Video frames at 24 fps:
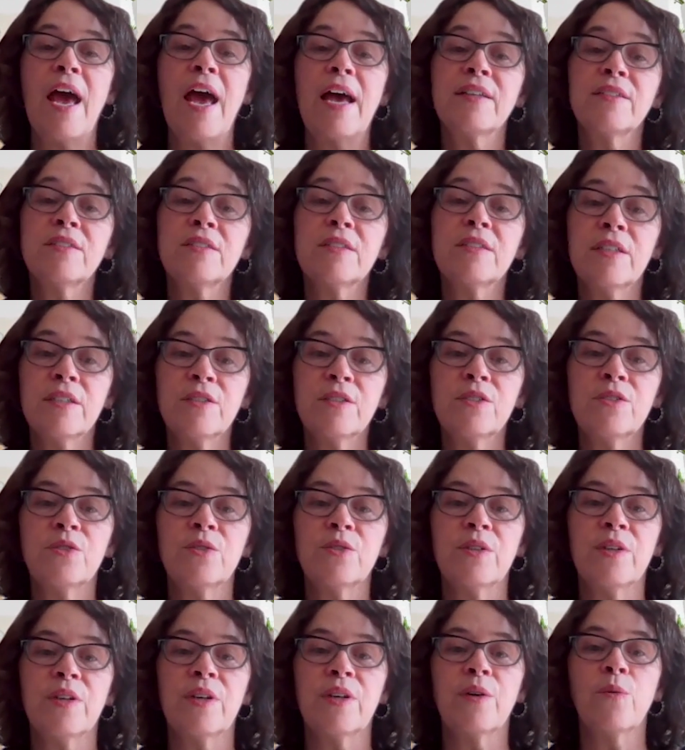As an
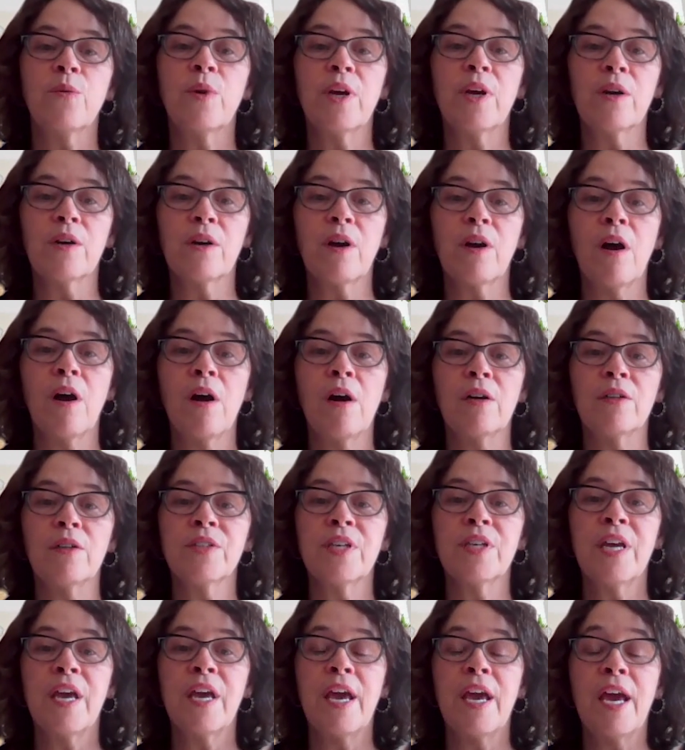industry, we are
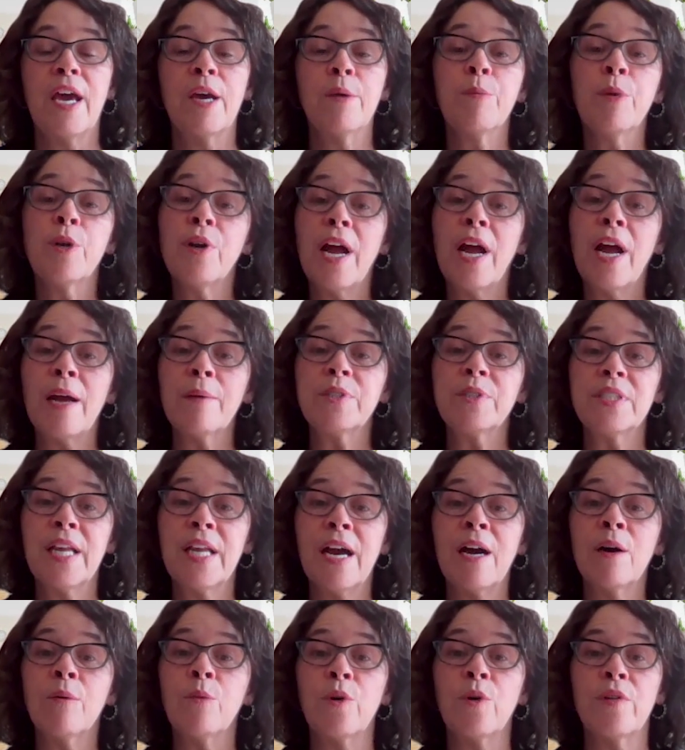called, and perhaps
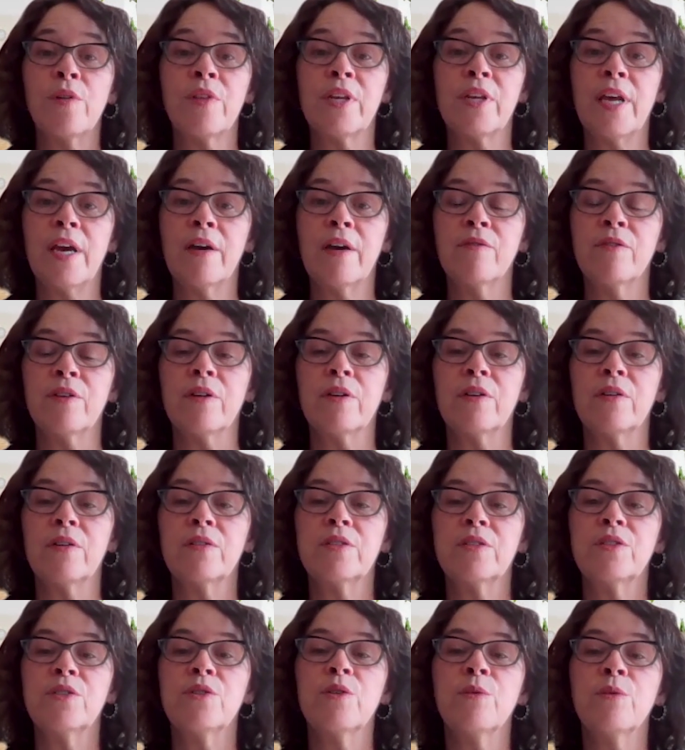now more than ever,
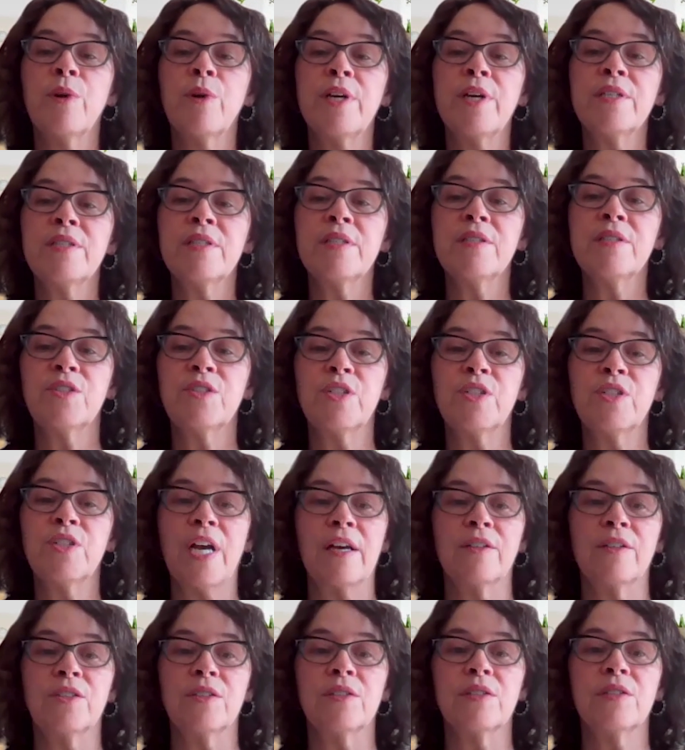to embrace these
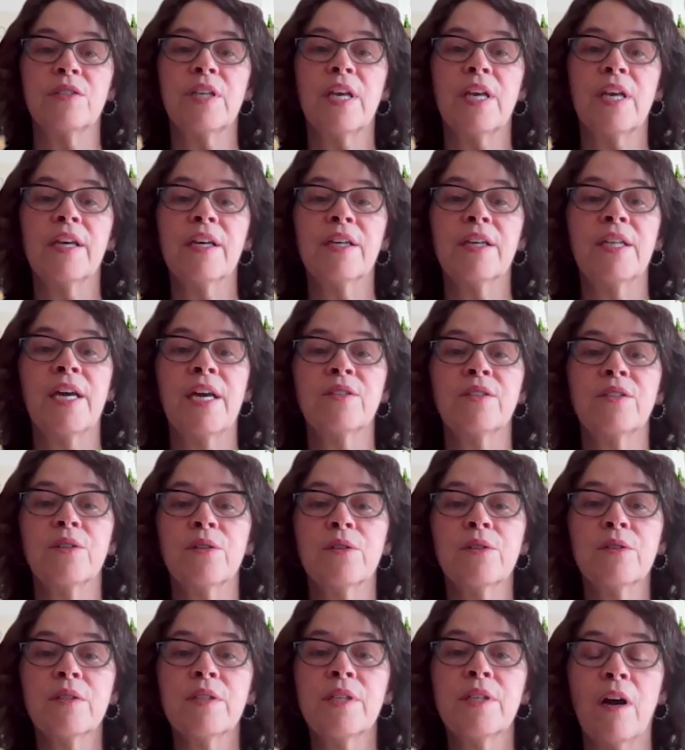challenges and connect
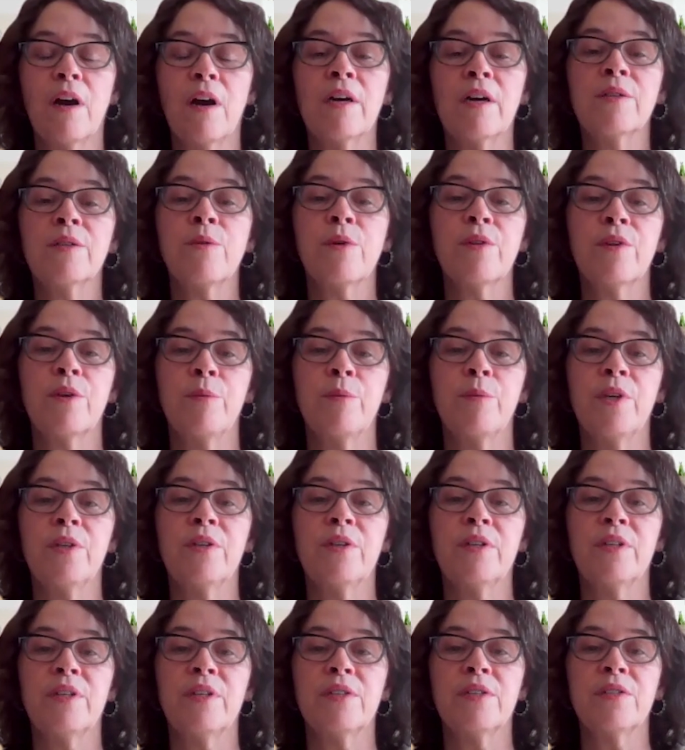early on with
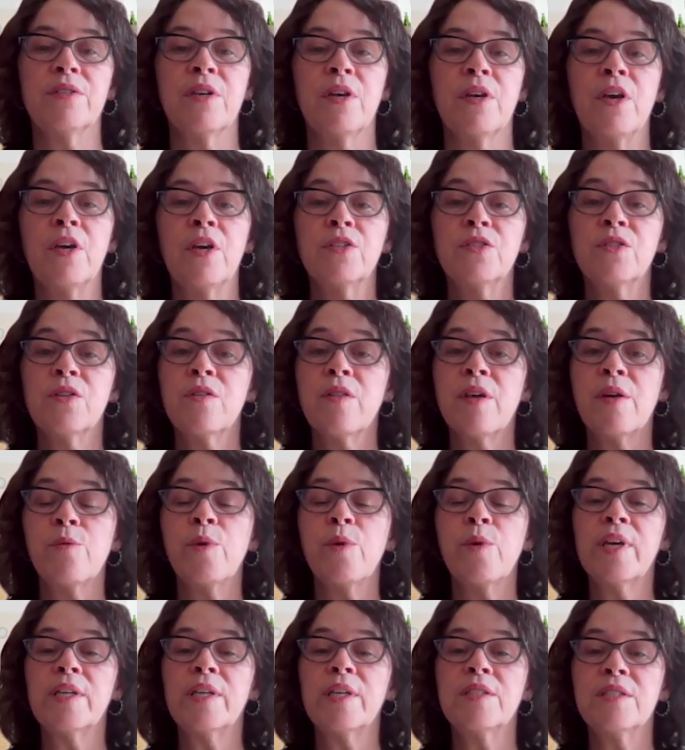communities so that
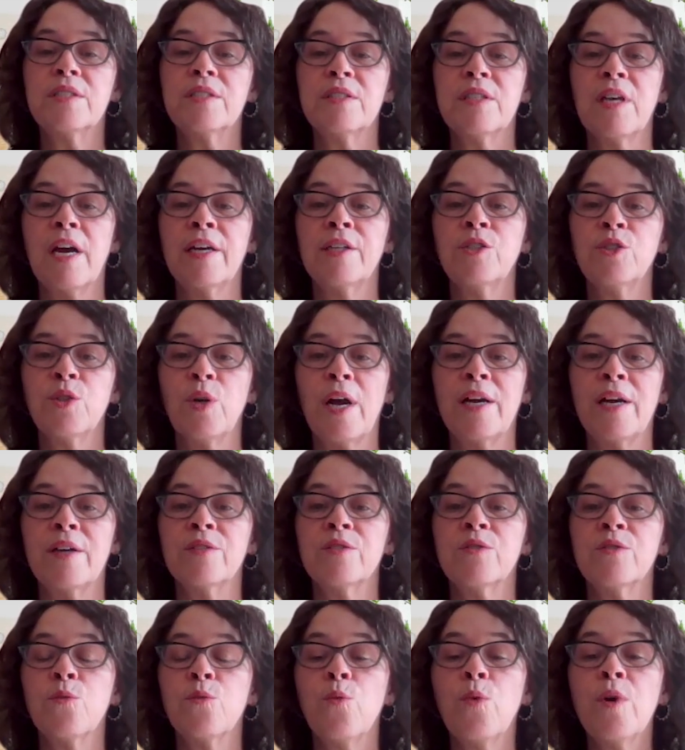we can design
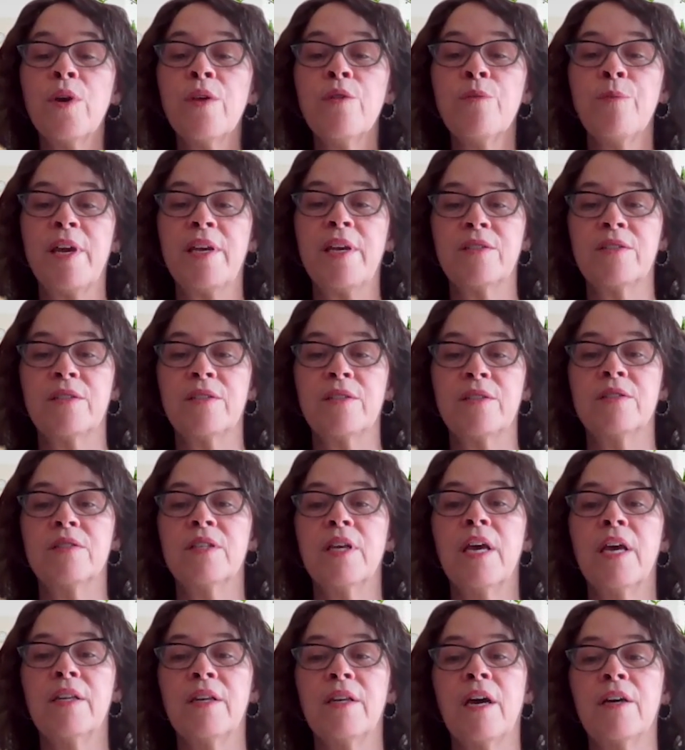trials with
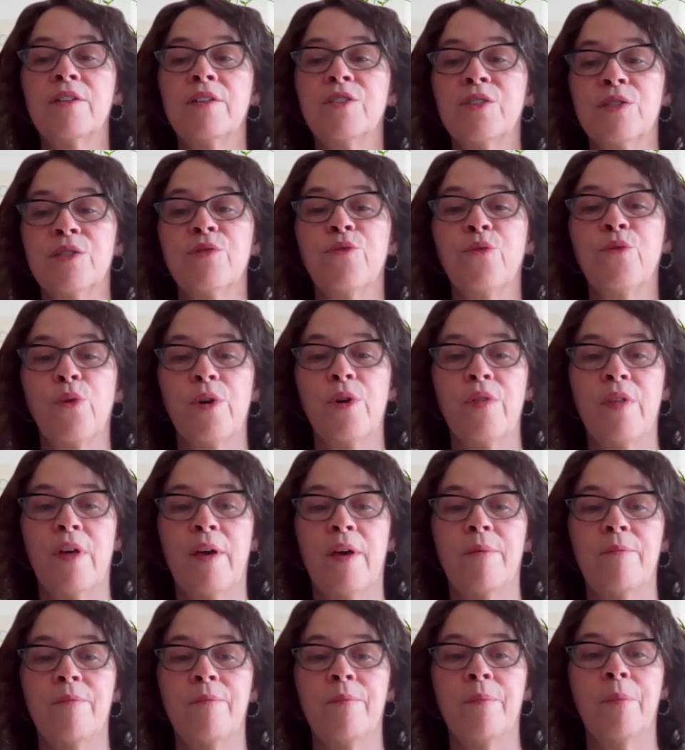patients and not just for
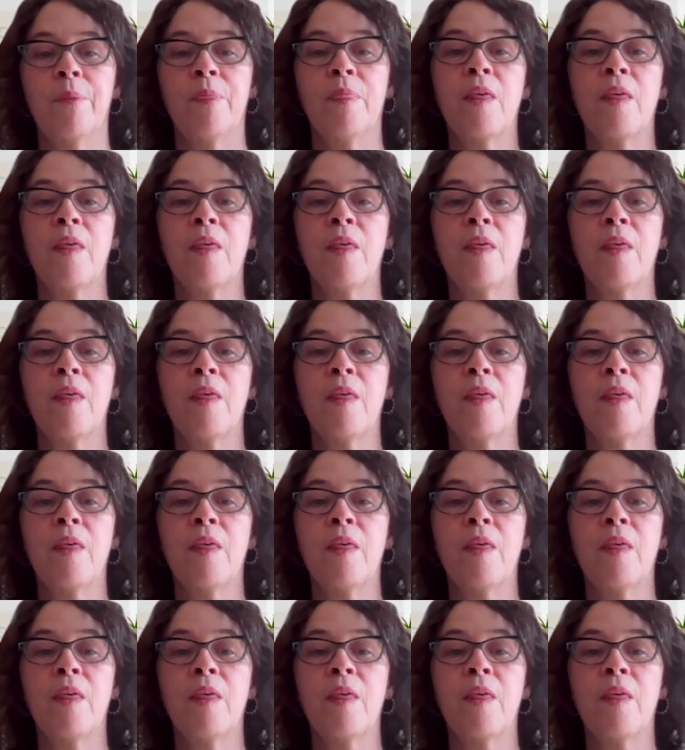them.